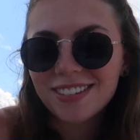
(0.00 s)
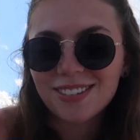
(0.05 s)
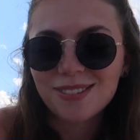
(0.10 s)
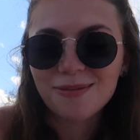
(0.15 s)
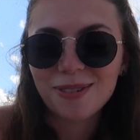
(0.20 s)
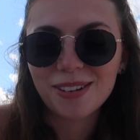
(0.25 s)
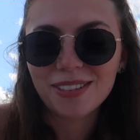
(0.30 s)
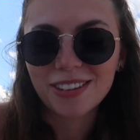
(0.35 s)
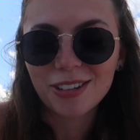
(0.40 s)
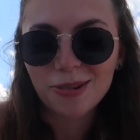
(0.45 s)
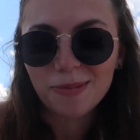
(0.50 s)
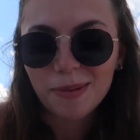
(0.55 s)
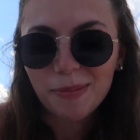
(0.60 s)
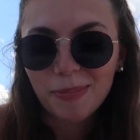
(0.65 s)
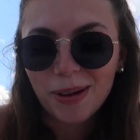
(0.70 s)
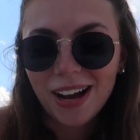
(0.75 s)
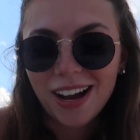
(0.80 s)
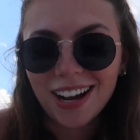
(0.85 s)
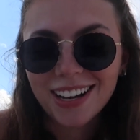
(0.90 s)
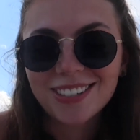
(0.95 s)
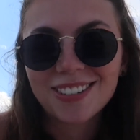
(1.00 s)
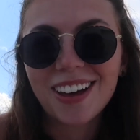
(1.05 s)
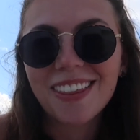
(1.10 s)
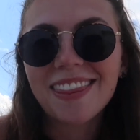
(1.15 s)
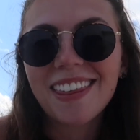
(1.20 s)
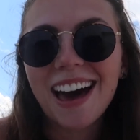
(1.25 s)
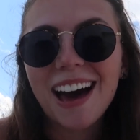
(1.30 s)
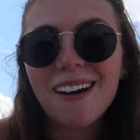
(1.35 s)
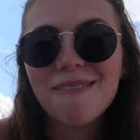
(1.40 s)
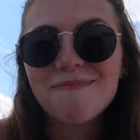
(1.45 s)
because we're a little bit behind
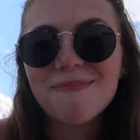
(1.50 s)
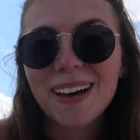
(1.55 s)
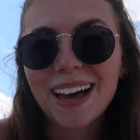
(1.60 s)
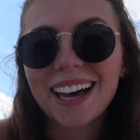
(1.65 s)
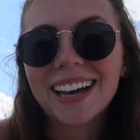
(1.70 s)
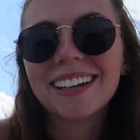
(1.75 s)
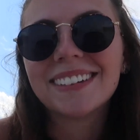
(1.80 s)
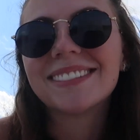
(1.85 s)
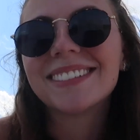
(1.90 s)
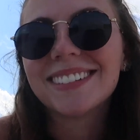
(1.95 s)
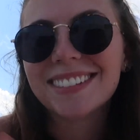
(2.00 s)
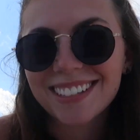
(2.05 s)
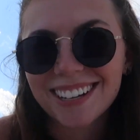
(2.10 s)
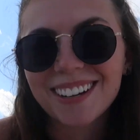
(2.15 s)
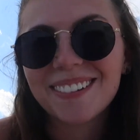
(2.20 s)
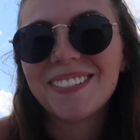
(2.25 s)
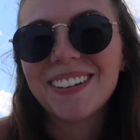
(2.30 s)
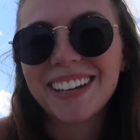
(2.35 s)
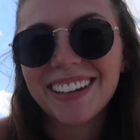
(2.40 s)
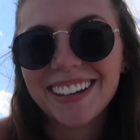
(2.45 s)
on that, but it's gonna be